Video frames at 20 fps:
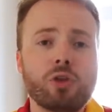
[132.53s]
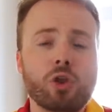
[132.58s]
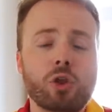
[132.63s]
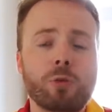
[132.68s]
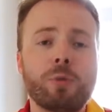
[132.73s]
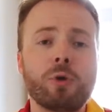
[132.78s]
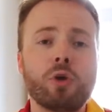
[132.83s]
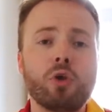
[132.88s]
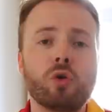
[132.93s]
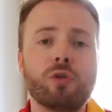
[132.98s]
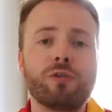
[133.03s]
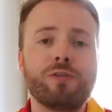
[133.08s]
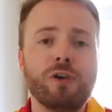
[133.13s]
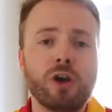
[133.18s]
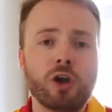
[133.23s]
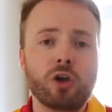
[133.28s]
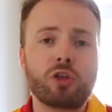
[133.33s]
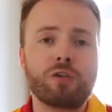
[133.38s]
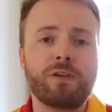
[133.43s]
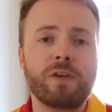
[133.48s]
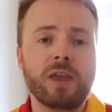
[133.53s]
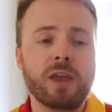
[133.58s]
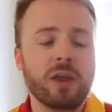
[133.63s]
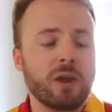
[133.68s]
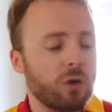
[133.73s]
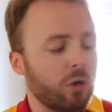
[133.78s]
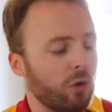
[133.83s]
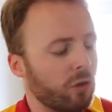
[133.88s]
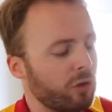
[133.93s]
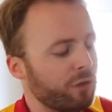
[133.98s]
just put your first
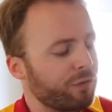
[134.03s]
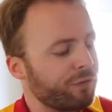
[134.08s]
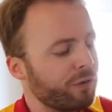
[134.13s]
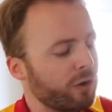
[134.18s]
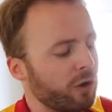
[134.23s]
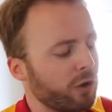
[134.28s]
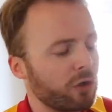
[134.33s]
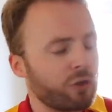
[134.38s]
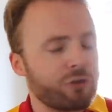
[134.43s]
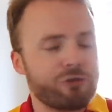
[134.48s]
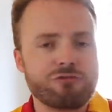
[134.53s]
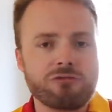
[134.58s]
finger on the first